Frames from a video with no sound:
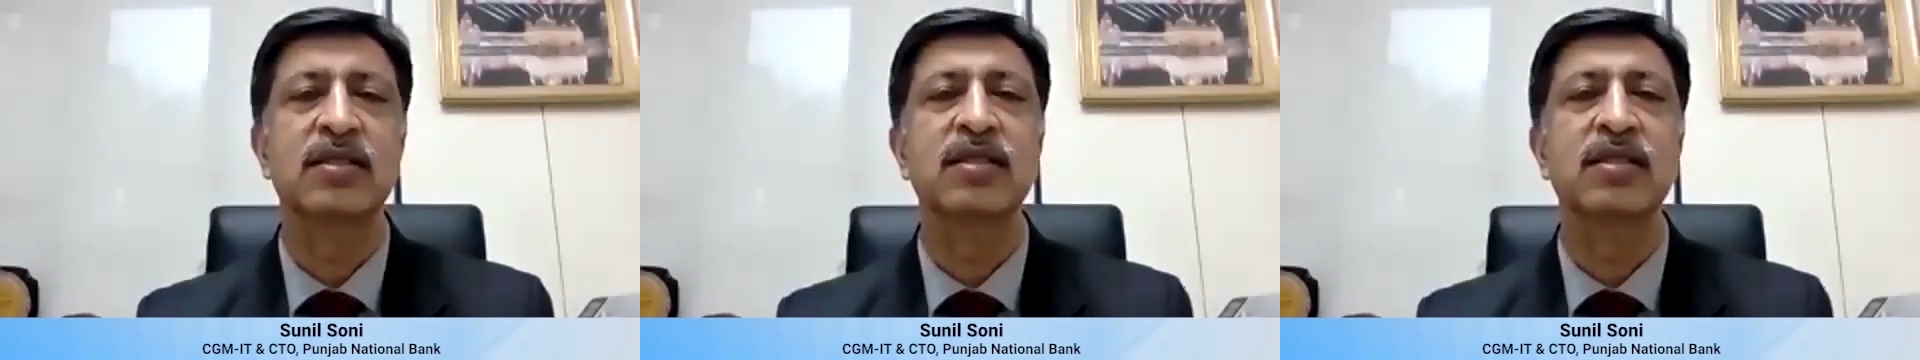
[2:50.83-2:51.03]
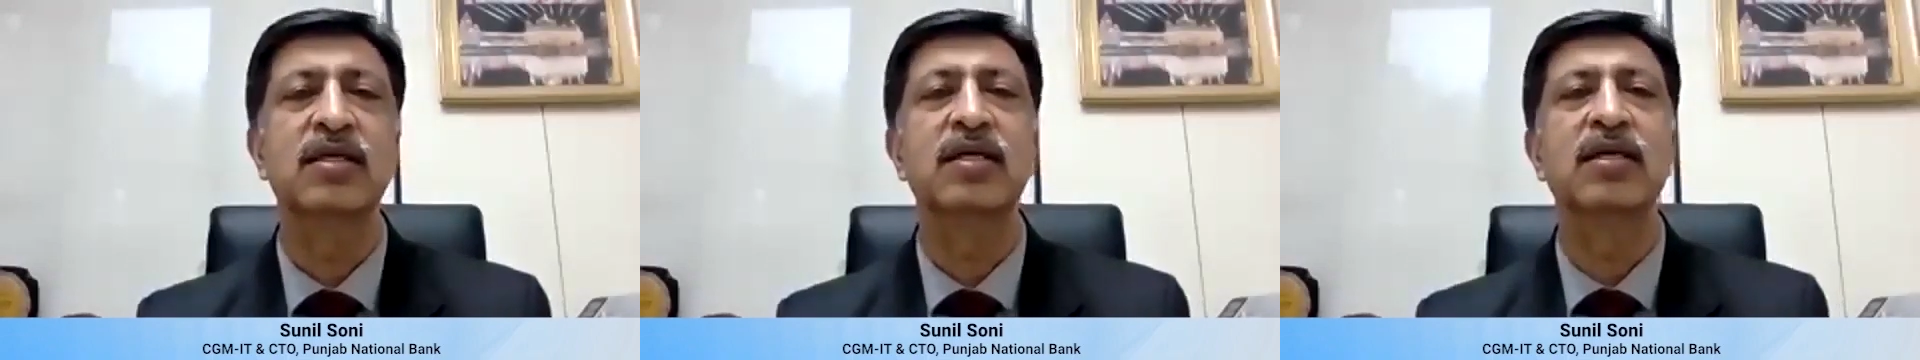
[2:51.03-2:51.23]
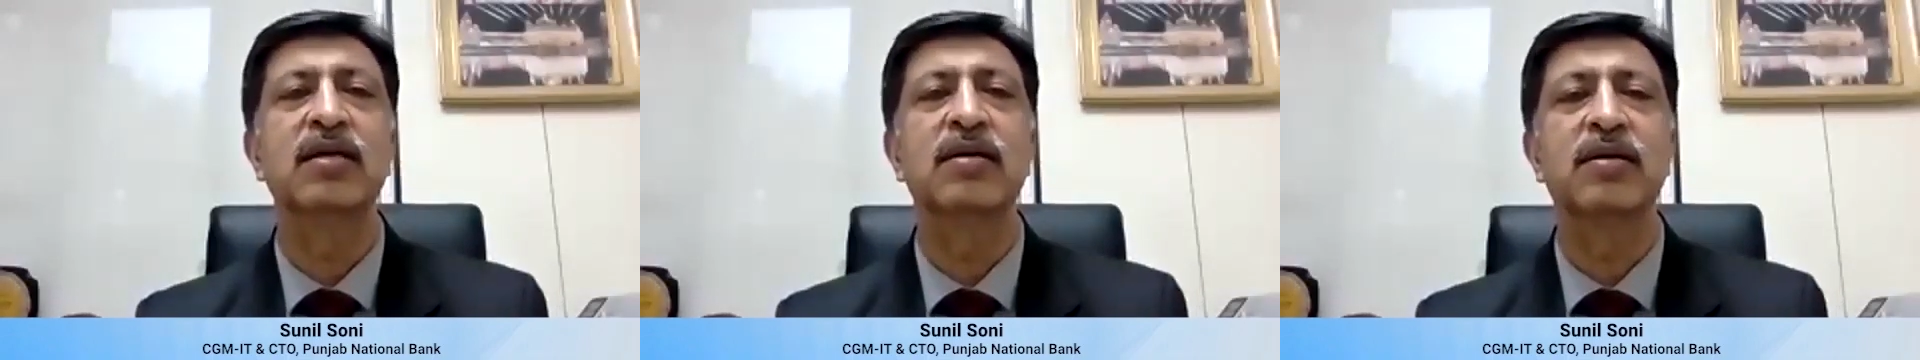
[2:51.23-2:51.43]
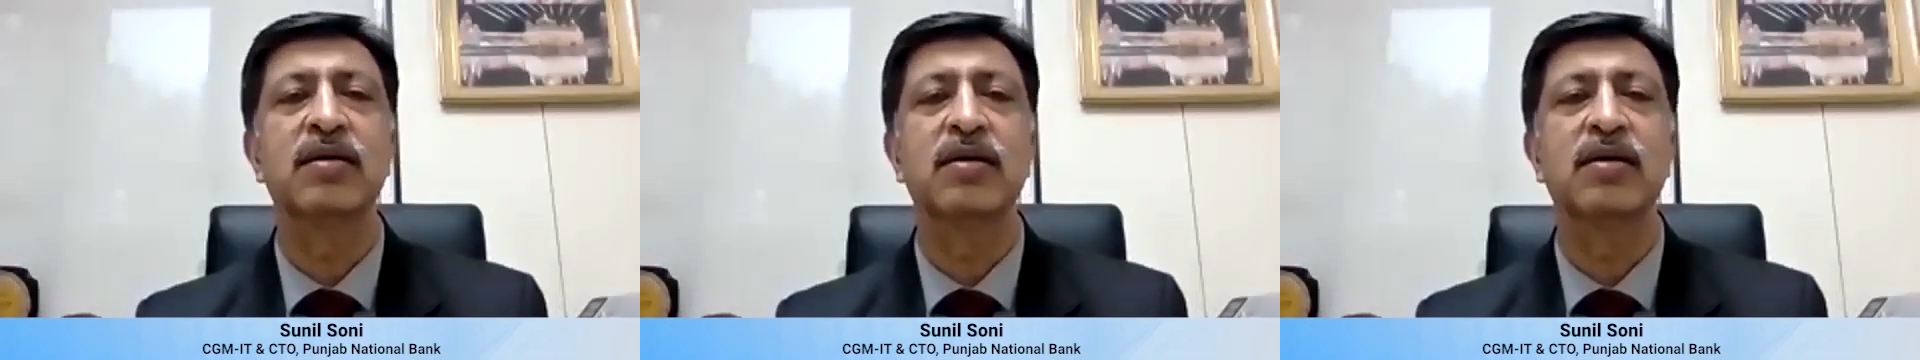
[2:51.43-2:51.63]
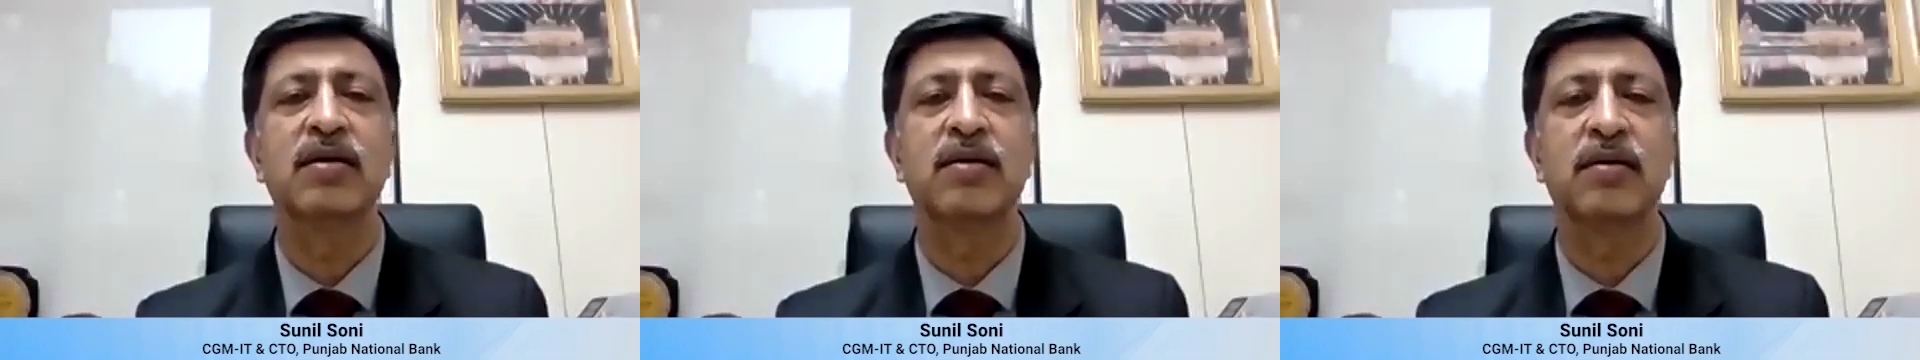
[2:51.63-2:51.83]
the
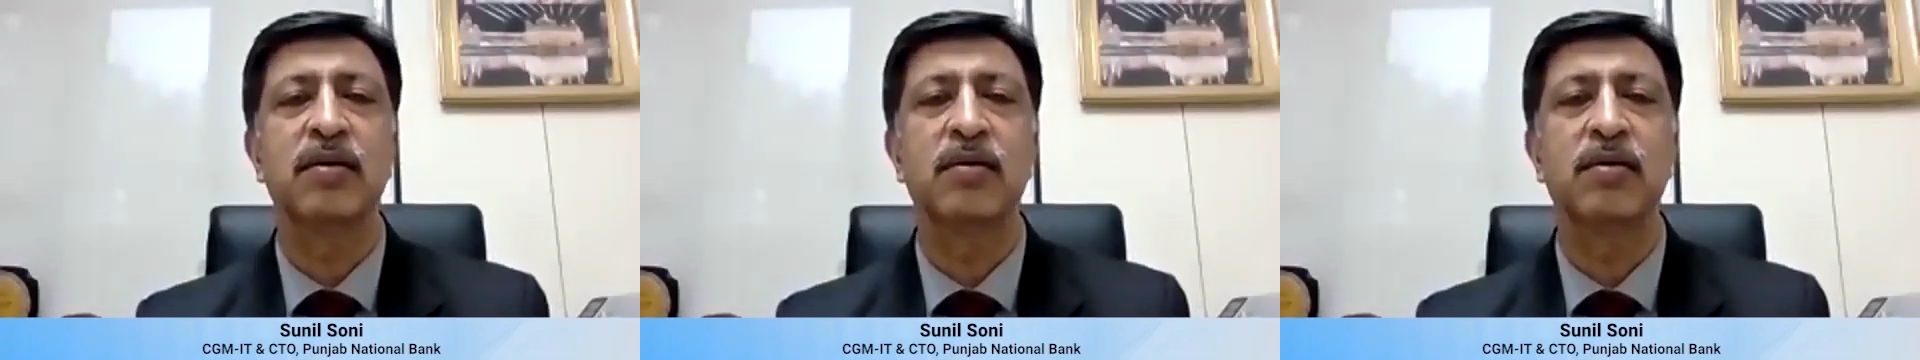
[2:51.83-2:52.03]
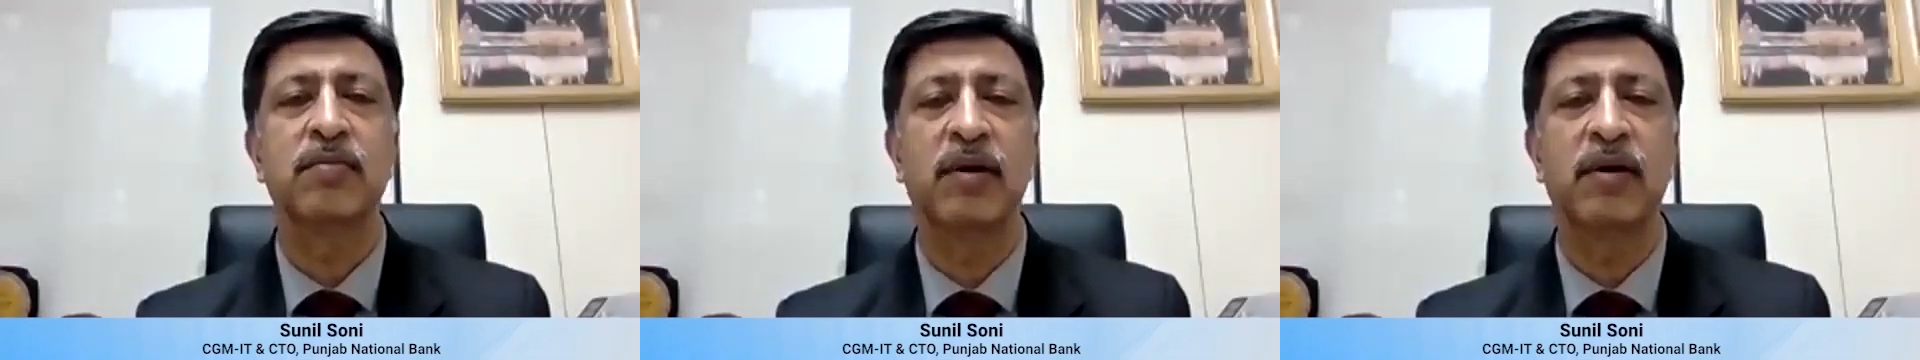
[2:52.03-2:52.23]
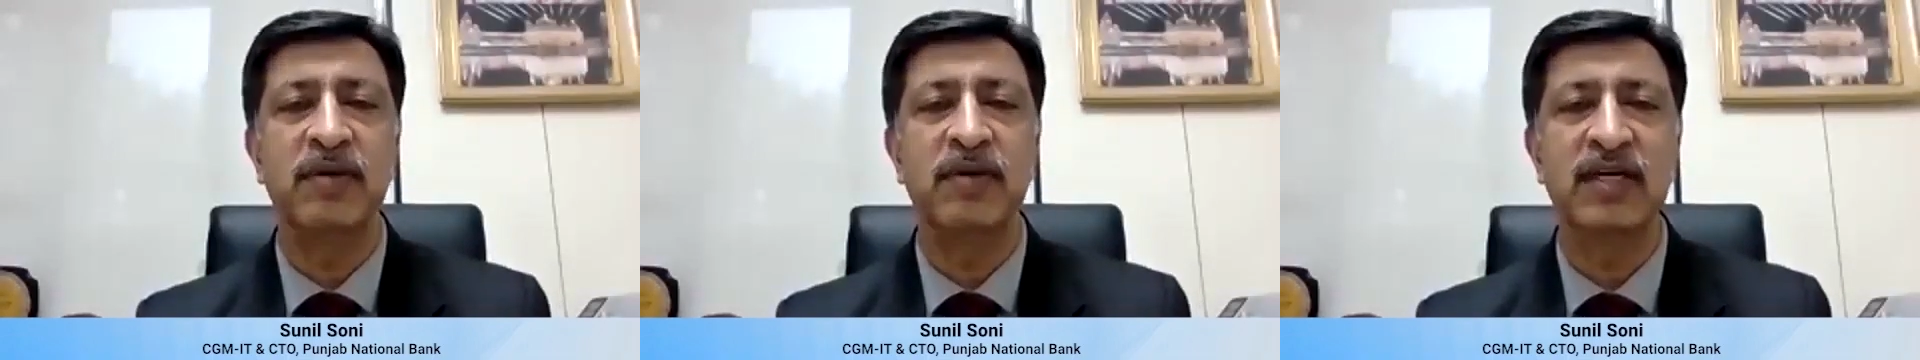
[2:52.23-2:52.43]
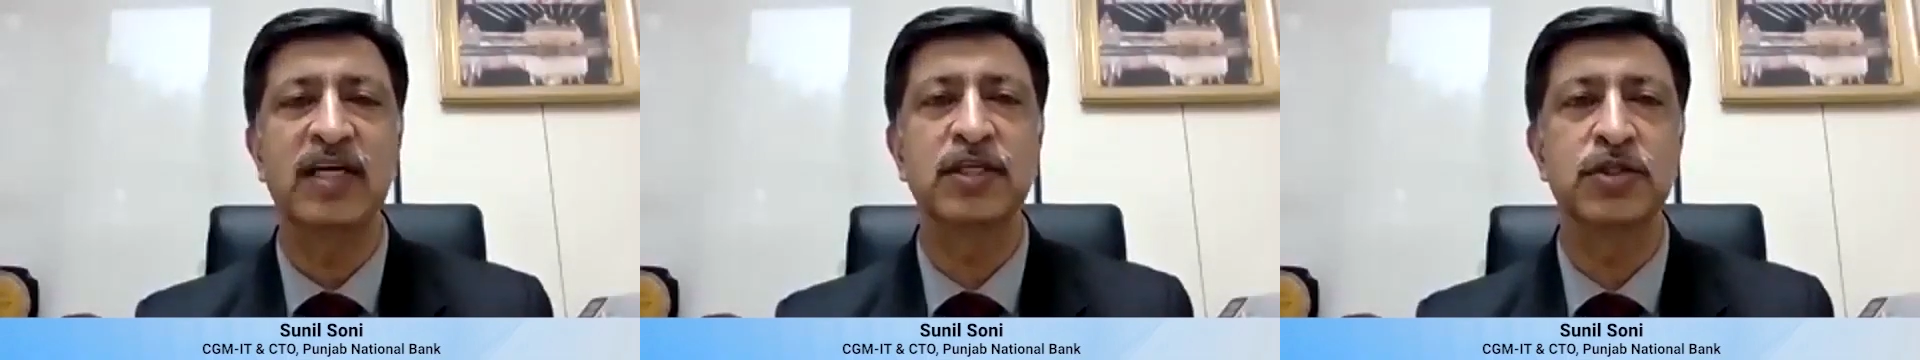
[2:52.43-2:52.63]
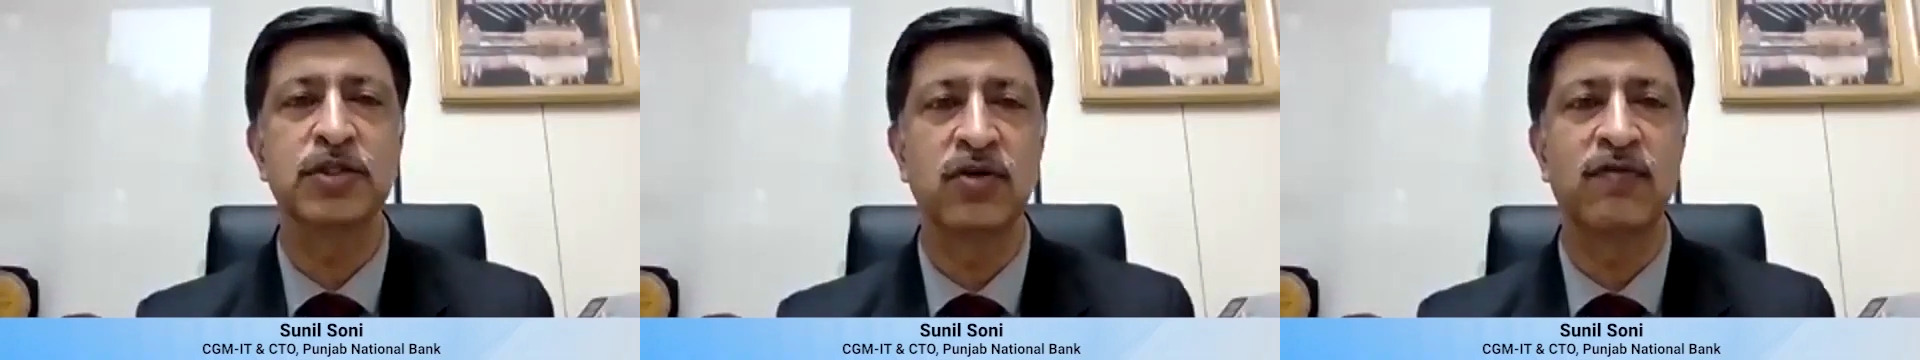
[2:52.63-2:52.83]

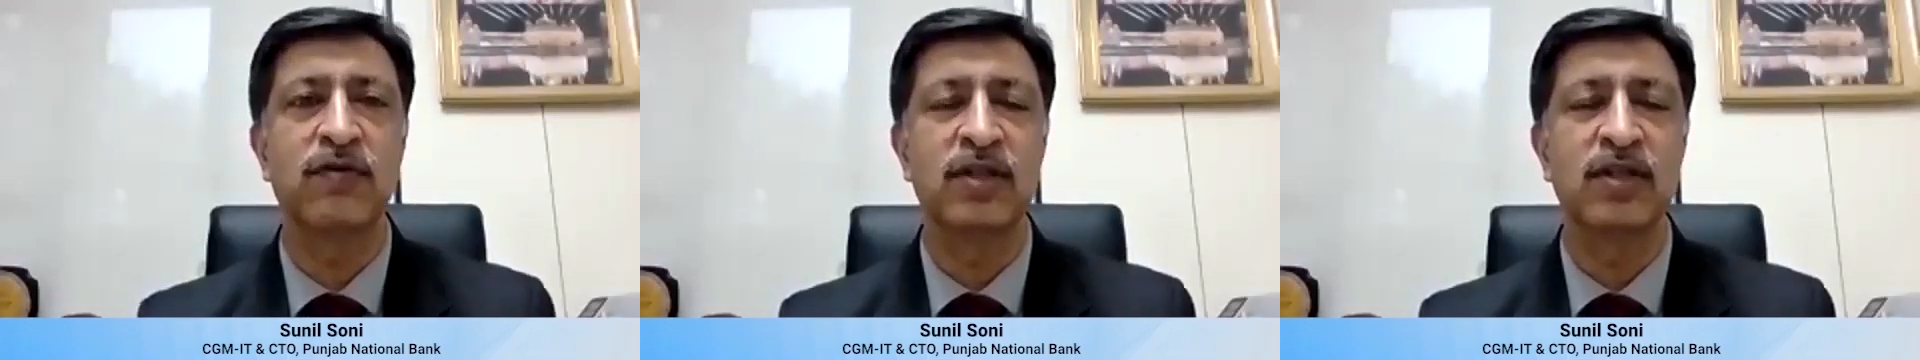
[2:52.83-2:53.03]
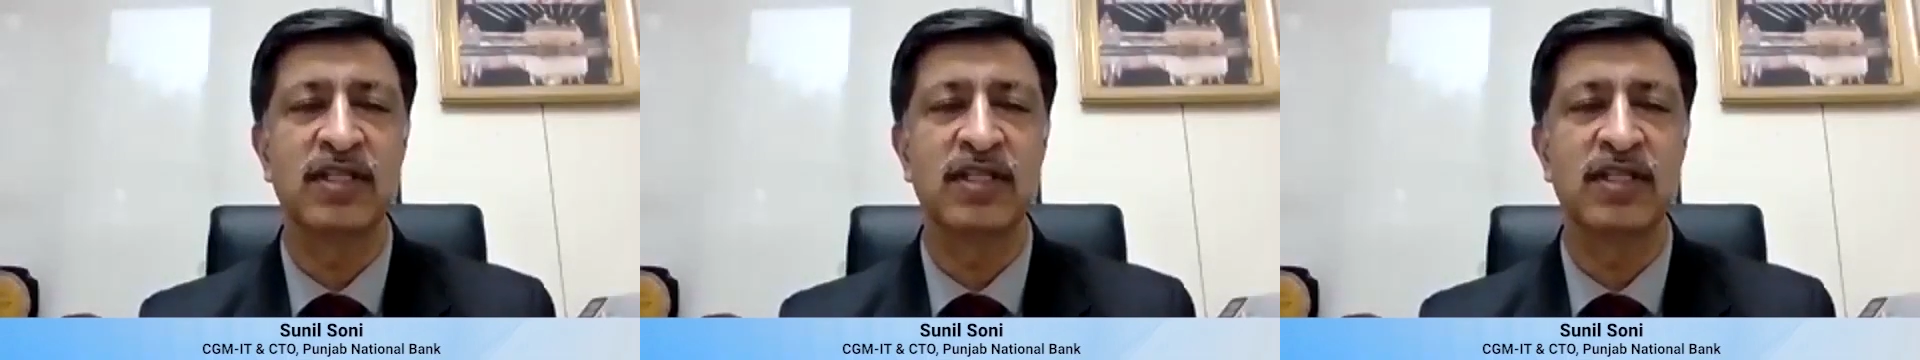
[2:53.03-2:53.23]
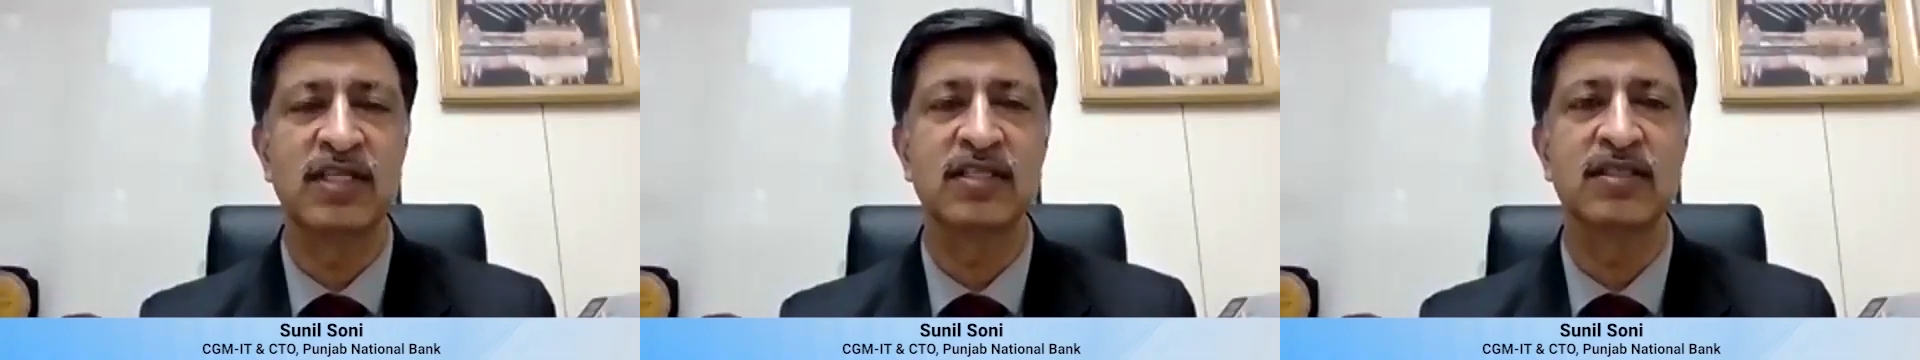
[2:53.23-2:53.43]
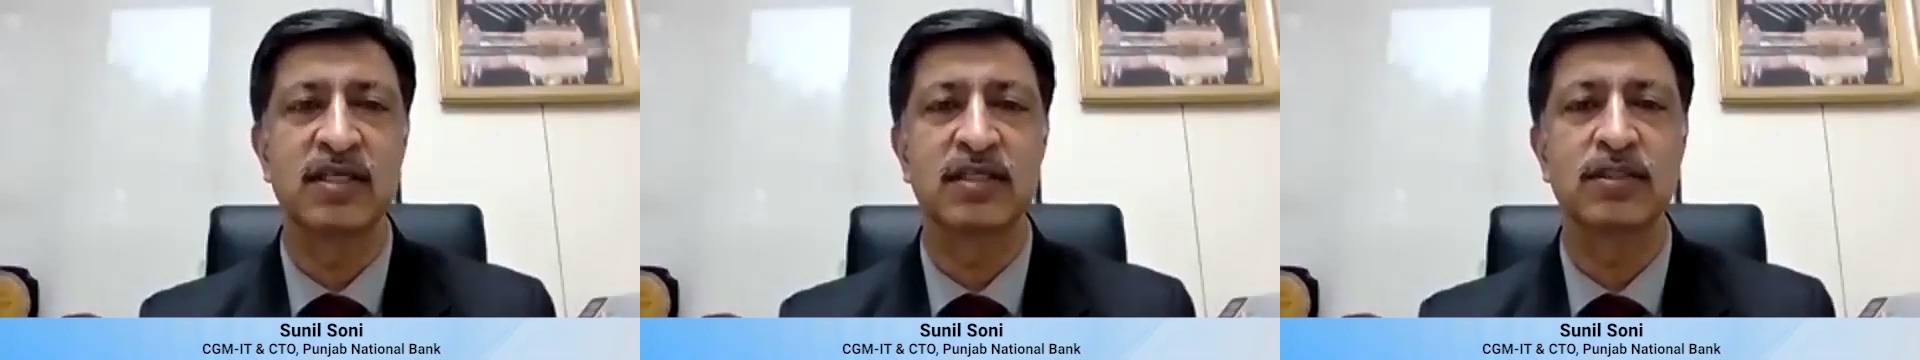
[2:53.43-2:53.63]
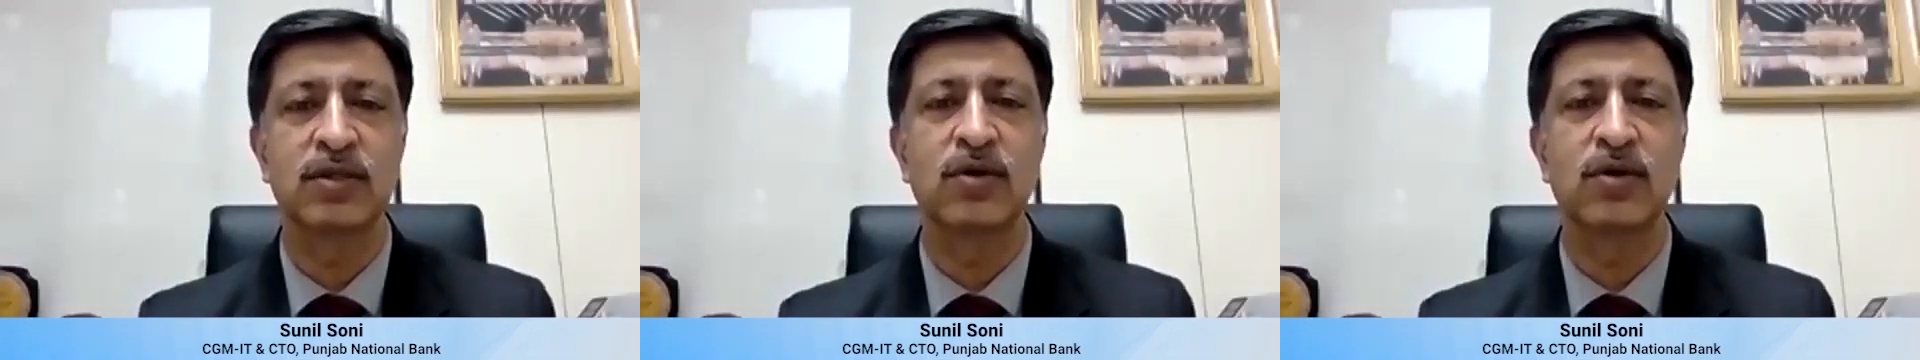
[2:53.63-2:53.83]
publication of all these
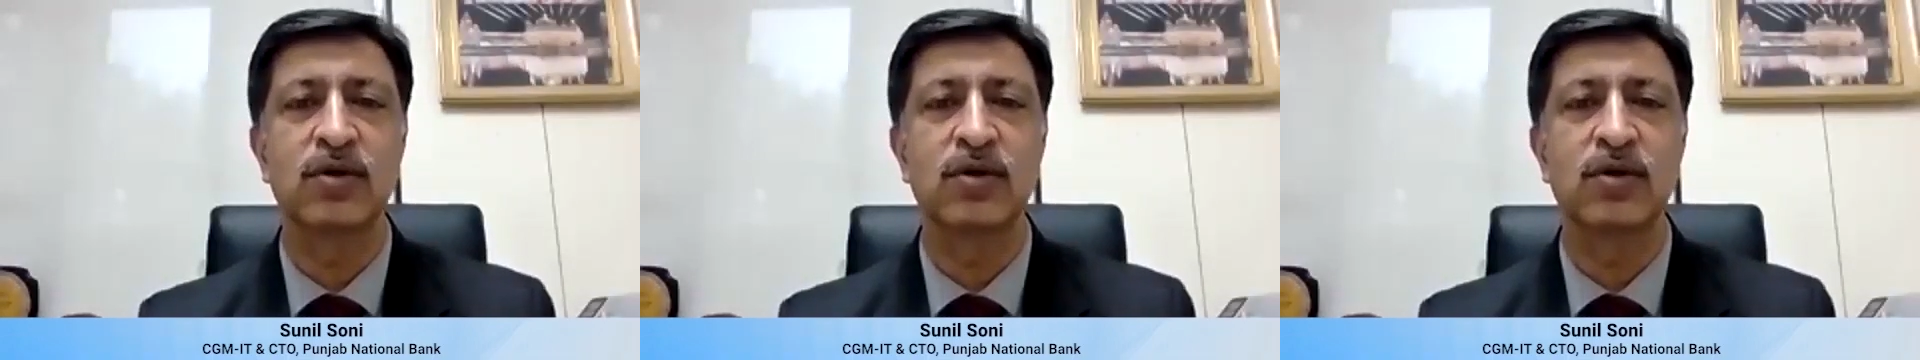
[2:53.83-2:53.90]
things